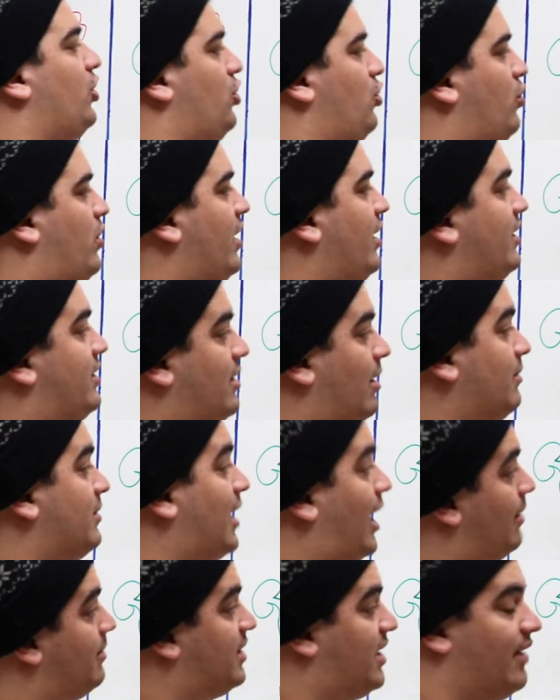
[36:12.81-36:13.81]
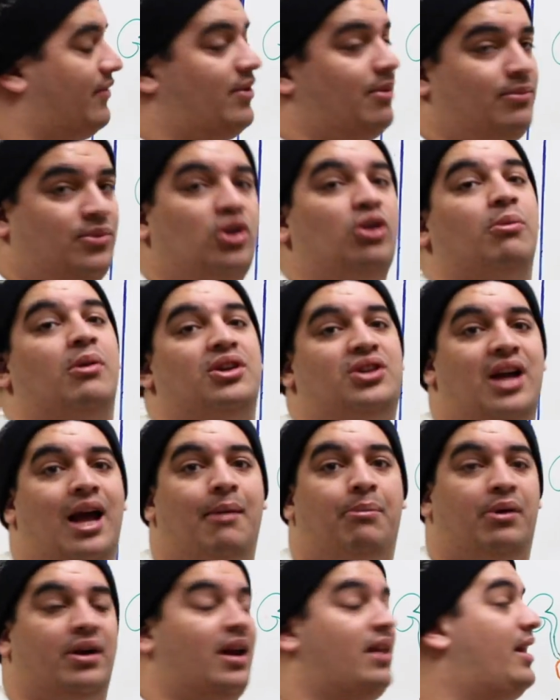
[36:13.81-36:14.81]
you can sometimes give them too much
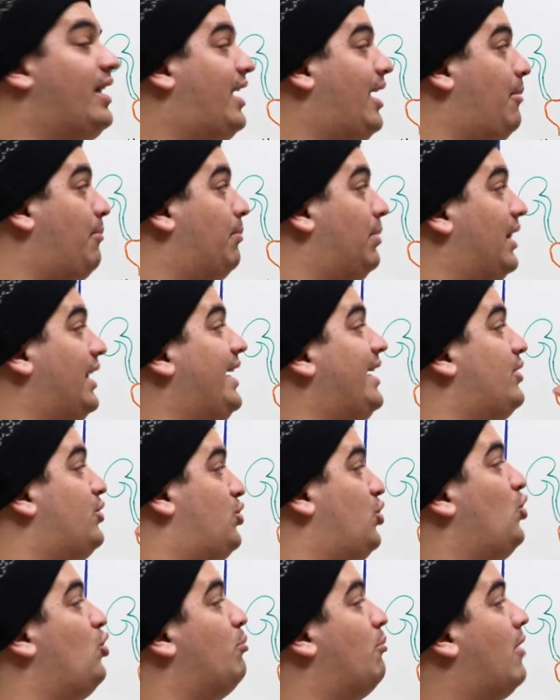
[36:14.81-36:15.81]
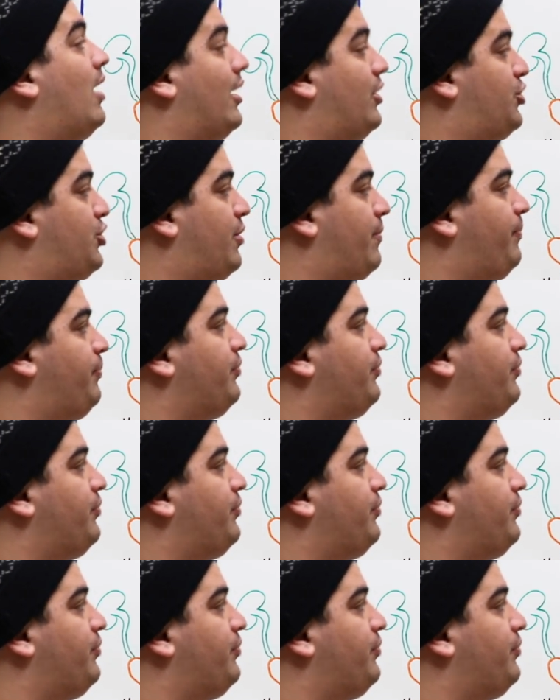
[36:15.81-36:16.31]
heparin and they can bleed too much.